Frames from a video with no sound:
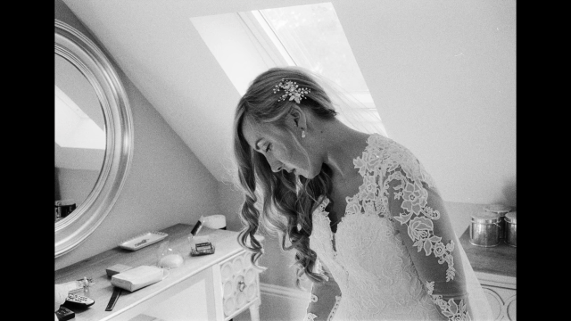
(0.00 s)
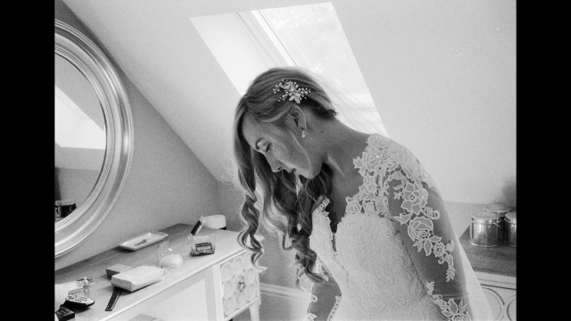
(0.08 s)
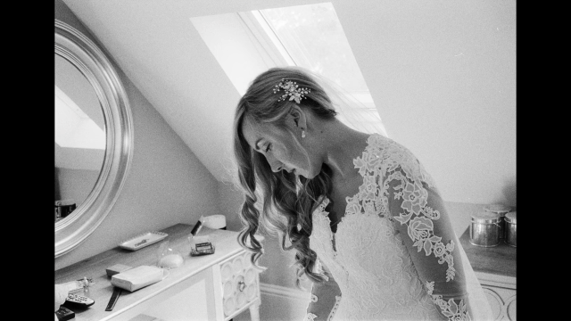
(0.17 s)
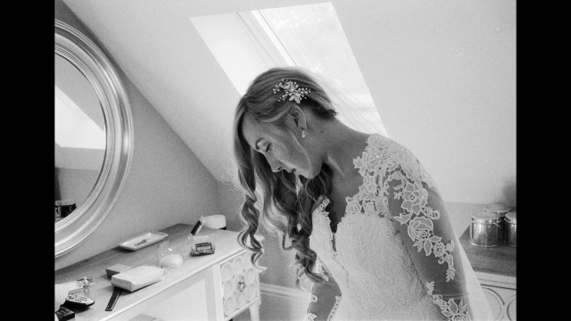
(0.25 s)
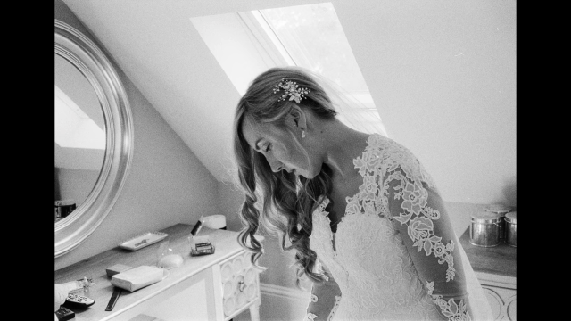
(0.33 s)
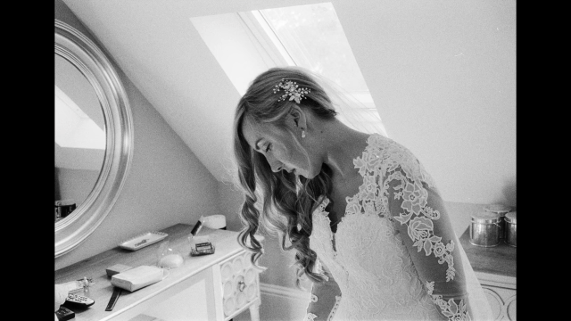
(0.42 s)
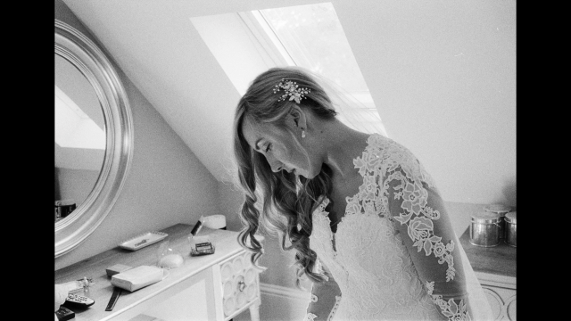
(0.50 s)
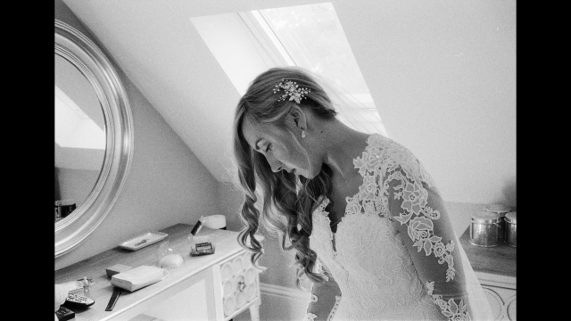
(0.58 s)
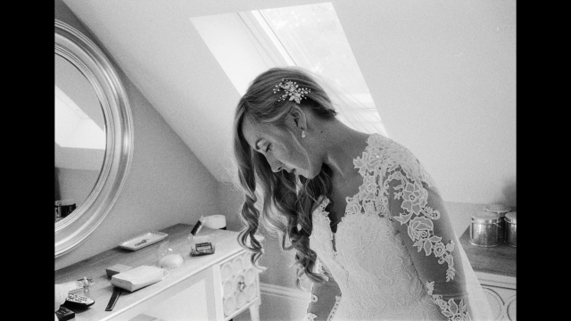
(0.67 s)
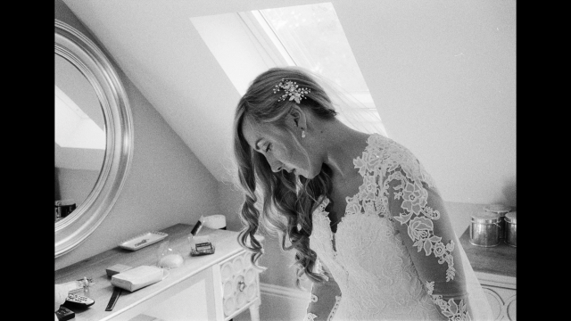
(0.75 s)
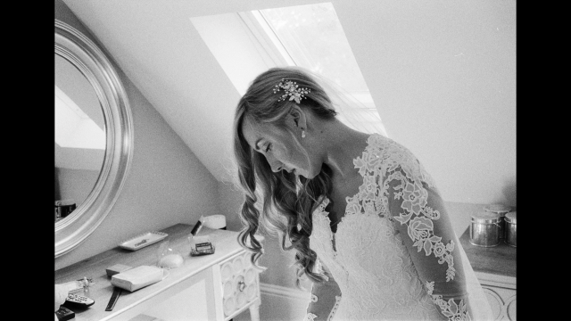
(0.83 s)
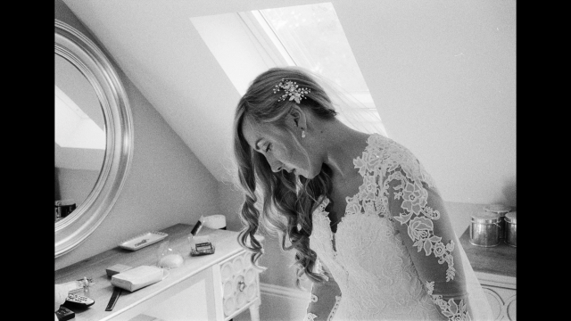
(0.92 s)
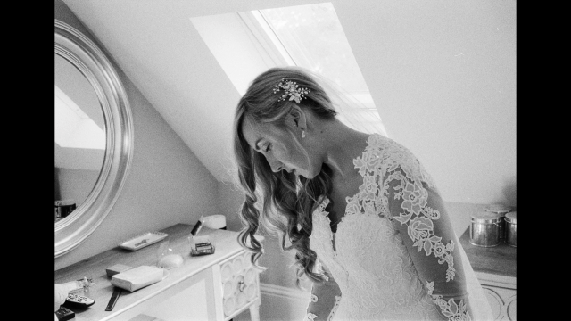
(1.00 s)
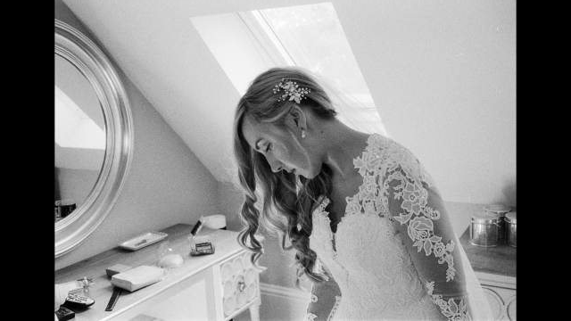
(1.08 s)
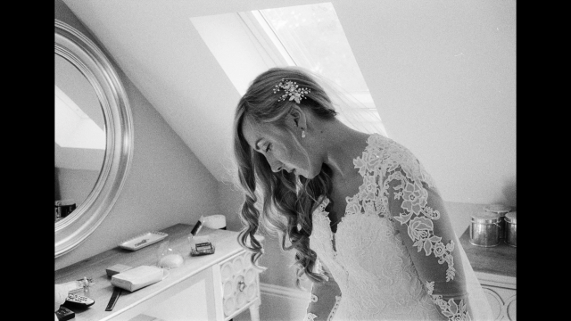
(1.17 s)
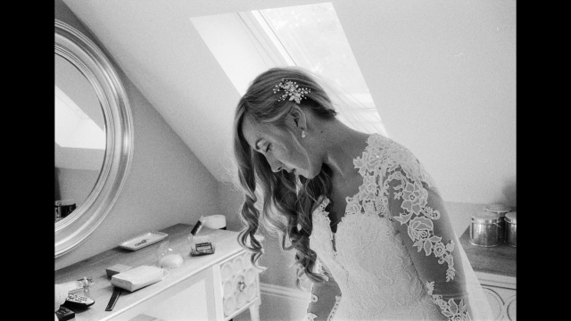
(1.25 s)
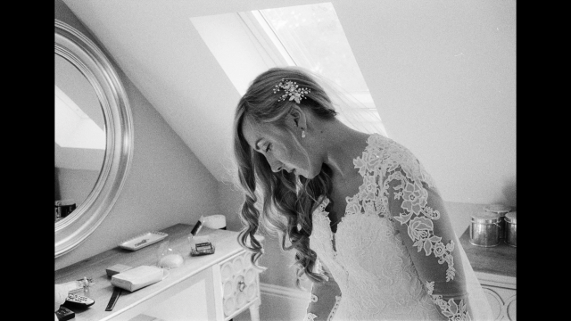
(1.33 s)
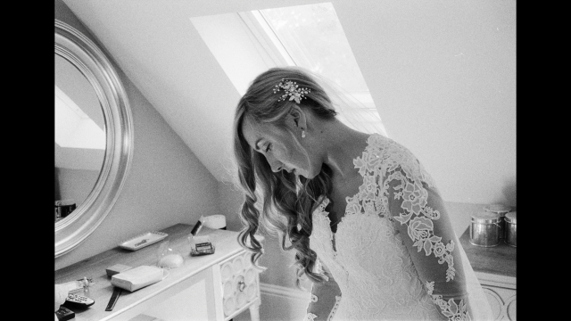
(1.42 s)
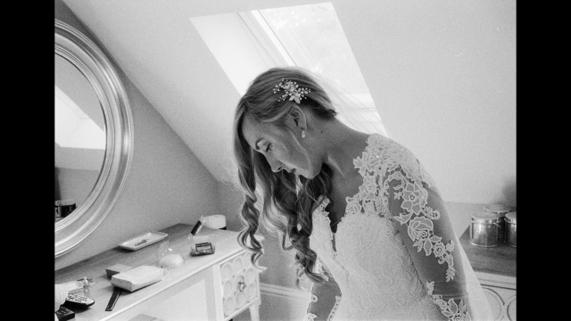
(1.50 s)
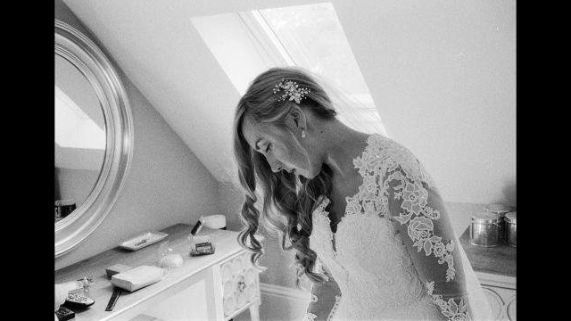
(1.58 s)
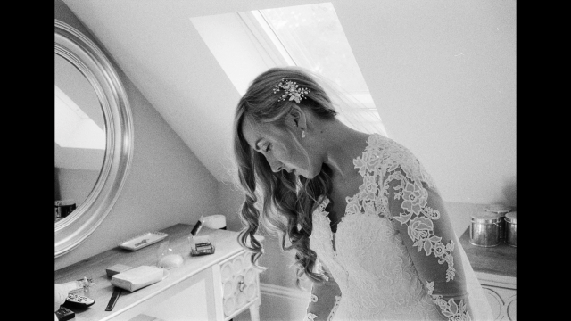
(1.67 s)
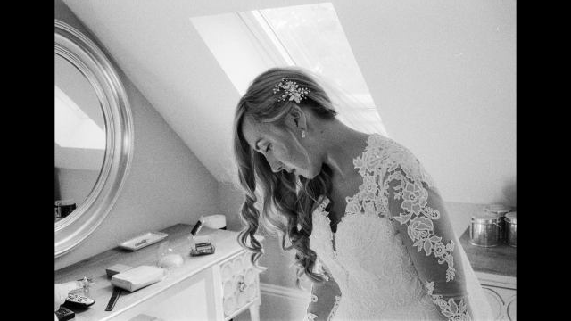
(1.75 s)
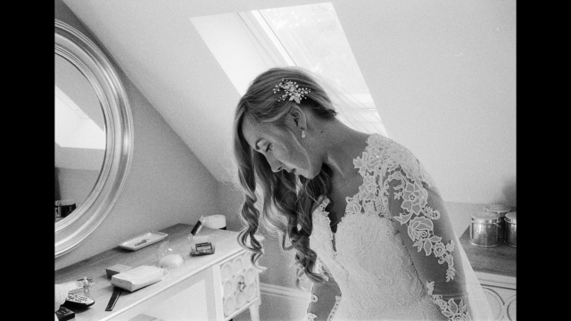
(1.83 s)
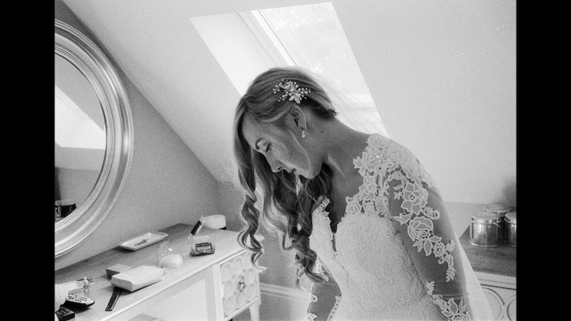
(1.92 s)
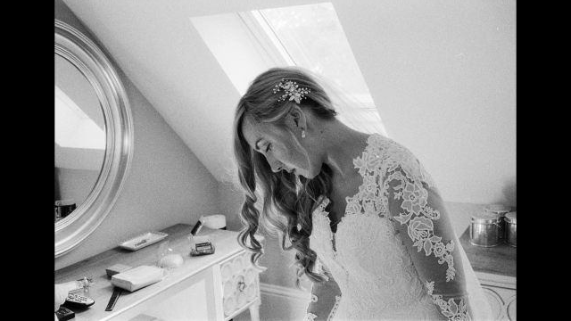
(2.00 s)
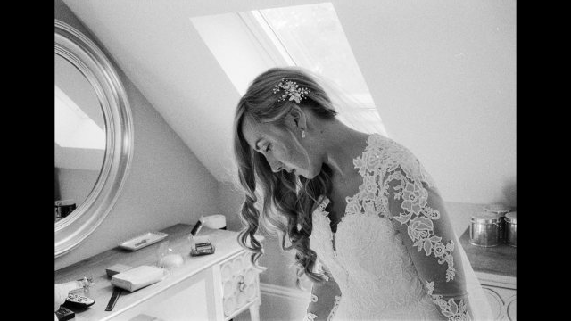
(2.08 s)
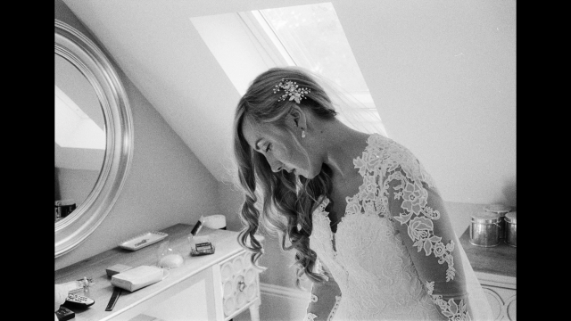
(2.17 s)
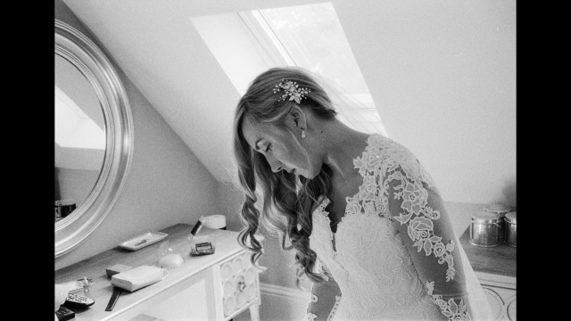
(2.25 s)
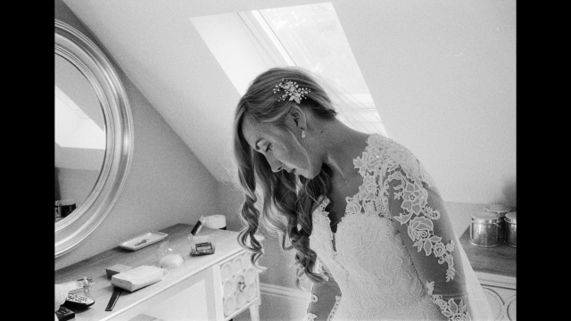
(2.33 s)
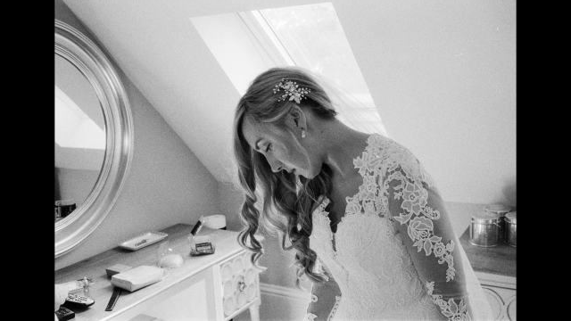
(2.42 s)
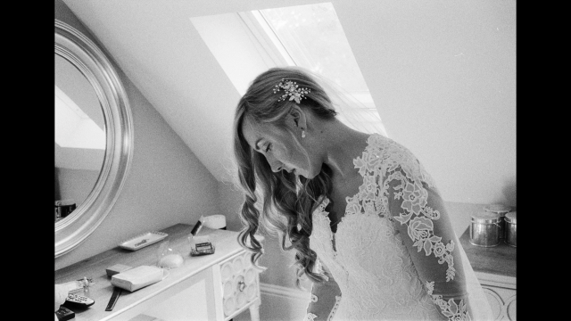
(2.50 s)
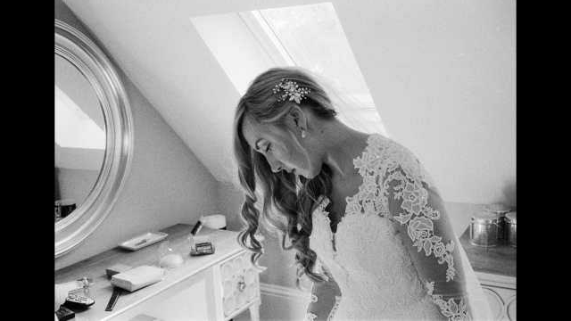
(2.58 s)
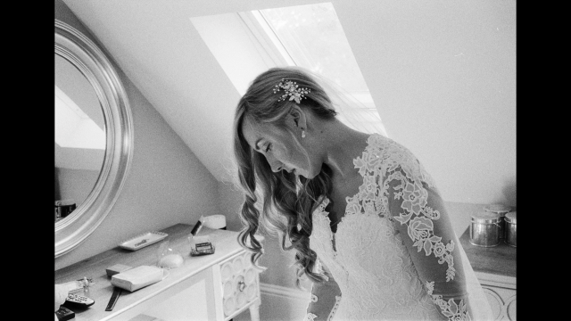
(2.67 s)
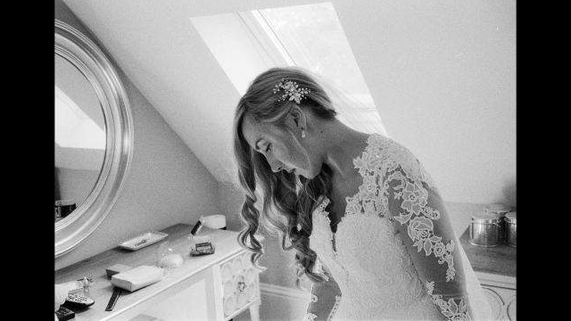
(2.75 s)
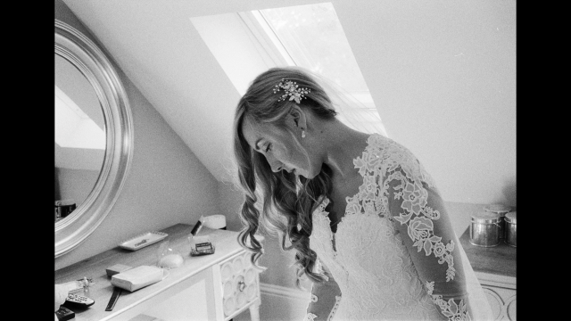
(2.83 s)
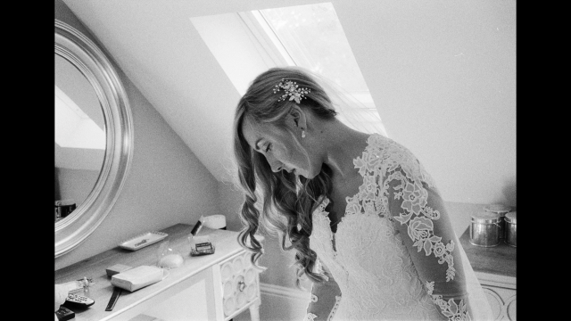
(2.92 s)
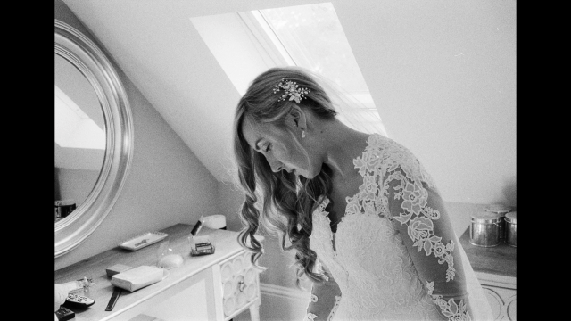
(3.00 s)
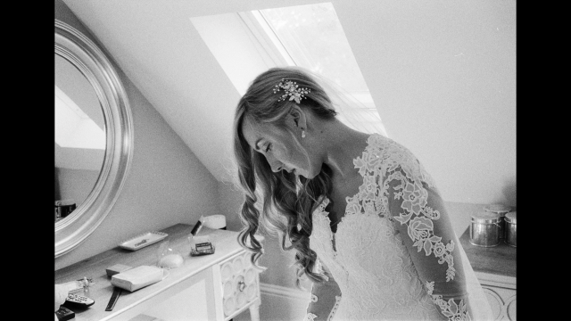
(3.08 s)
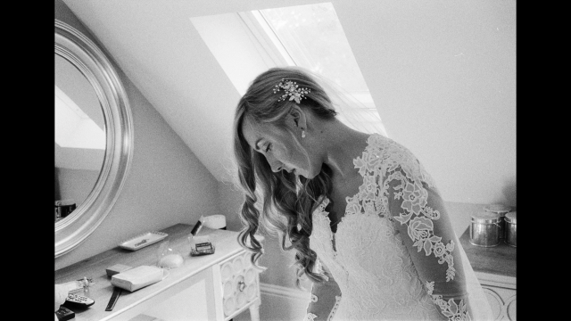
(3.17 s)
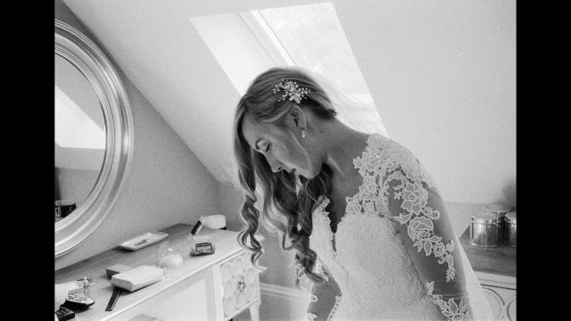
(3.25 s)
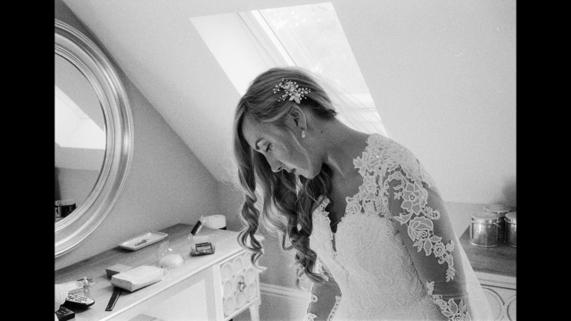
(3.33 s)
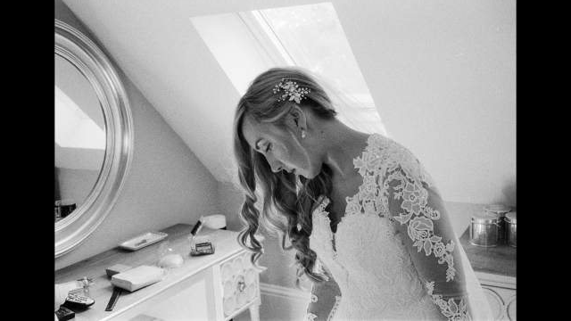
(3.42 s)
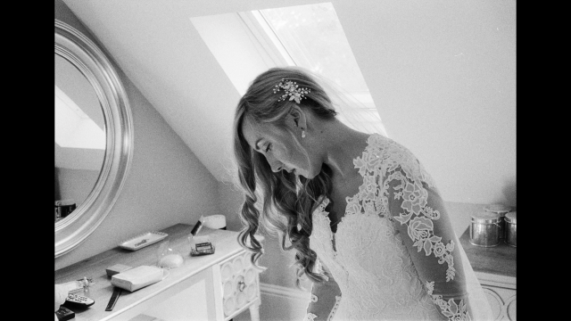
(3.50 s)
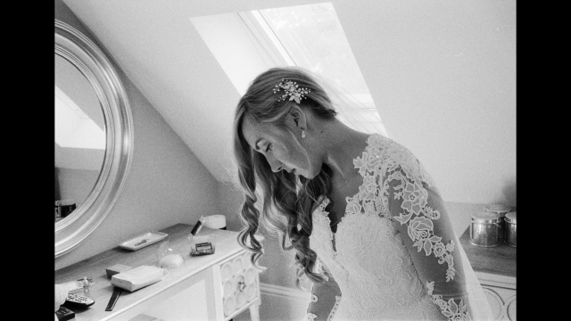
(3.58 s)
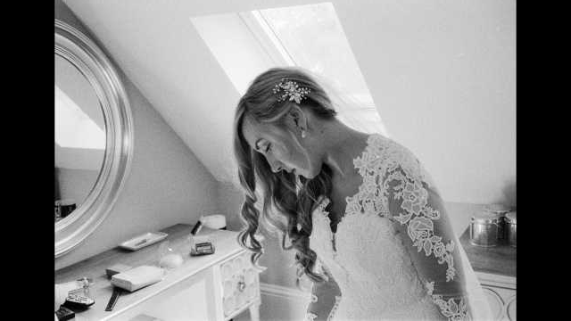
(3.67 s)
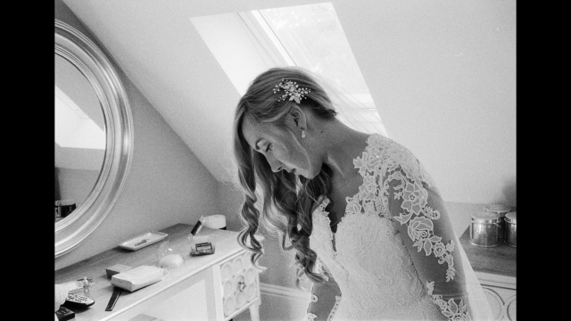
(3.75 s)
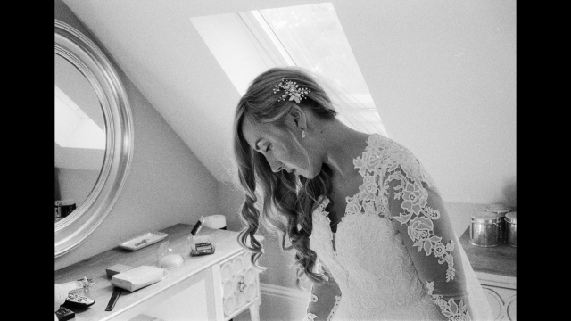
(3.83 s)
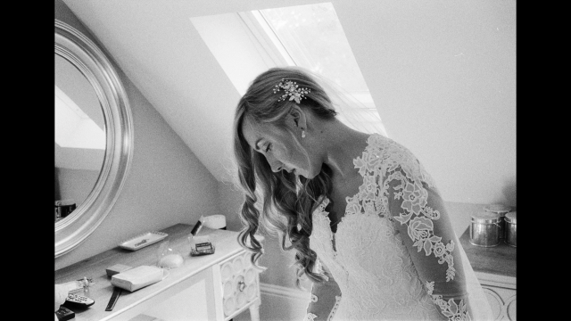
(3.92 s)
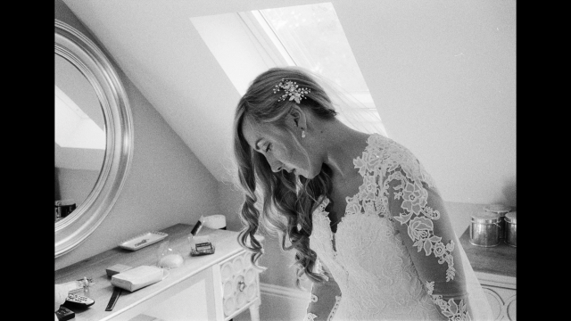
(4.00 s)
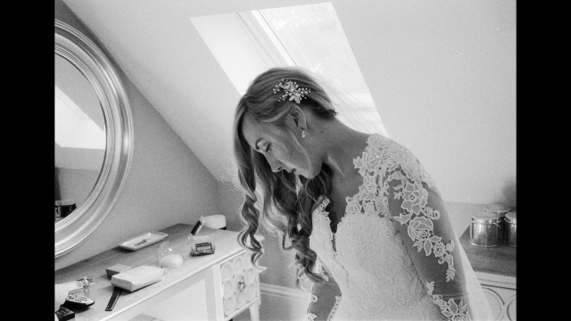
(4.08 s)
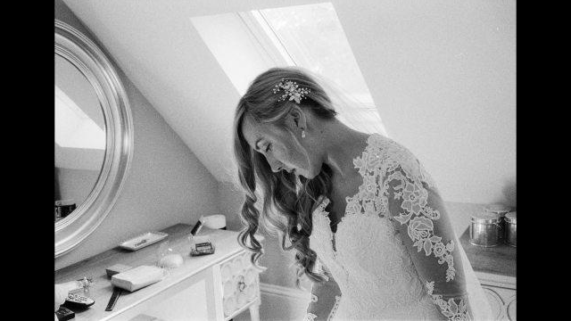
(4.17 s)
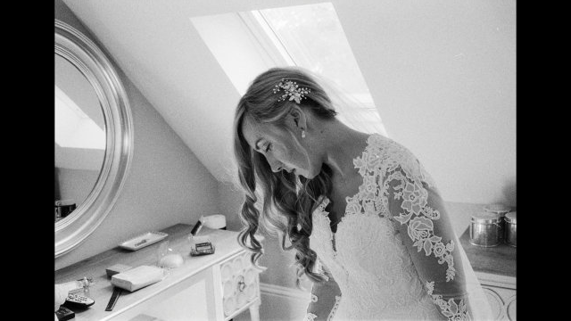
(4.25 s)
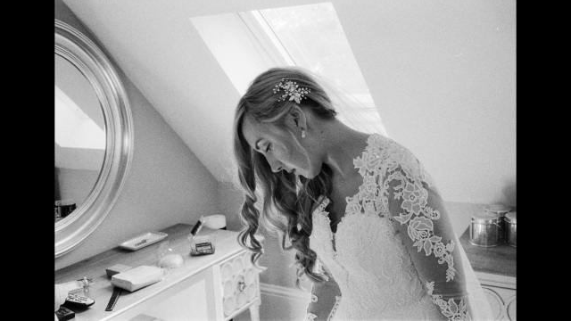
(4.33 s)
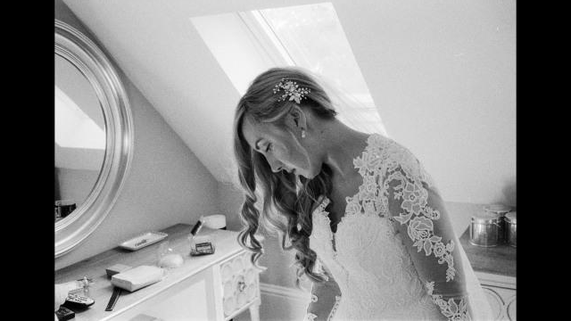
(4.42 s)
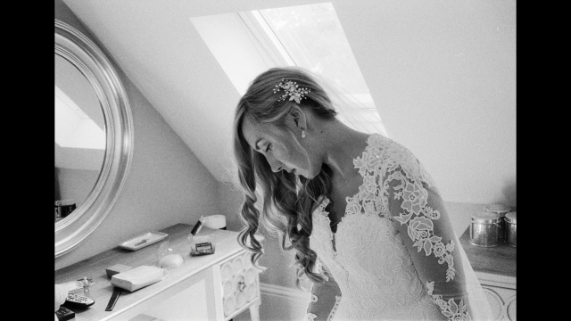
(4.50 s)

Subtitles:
Nobody's mouth can be seen.